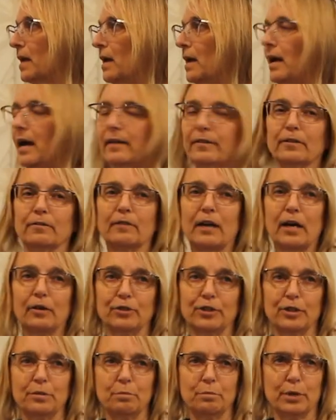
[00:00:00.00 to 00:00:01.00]
at the
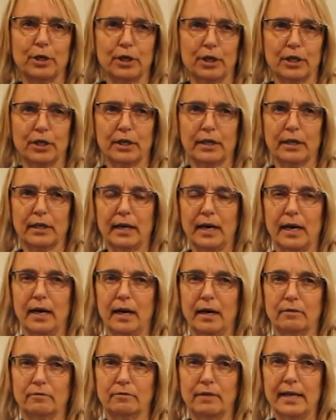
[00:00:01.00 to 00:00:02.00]
Rauschenberg
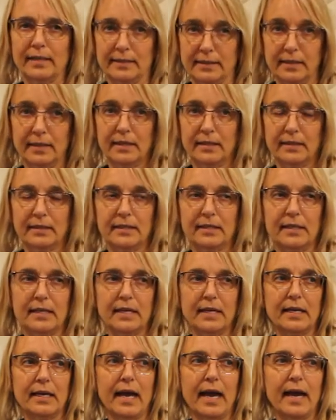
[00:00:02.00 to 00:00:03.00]

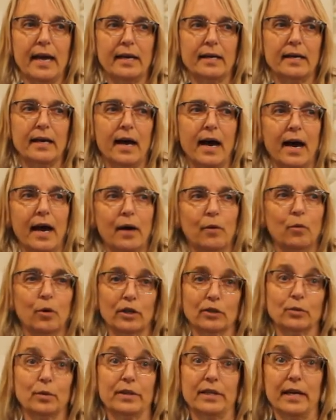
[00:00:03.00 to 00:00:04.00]
residency, and I
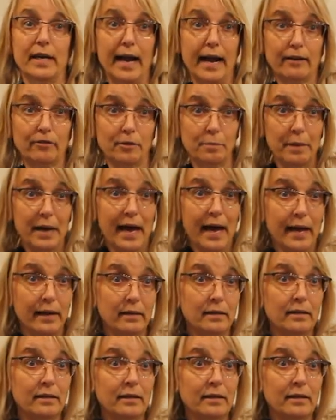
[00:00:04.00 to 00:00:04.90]
worked with an acrobat,